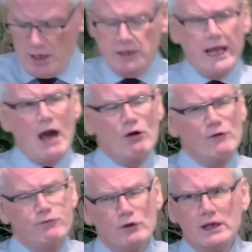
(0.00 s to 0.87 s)
Now,
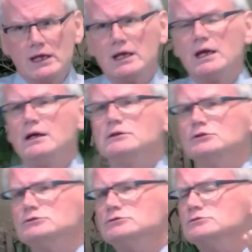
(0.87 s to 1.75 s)
if we
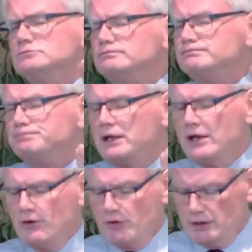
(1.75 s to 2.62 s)

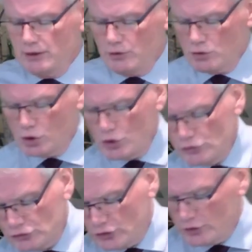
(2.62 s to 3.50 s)
peer a little
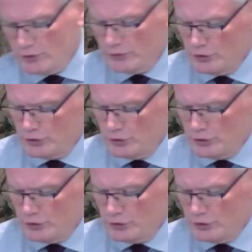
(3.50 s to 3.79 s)
closer,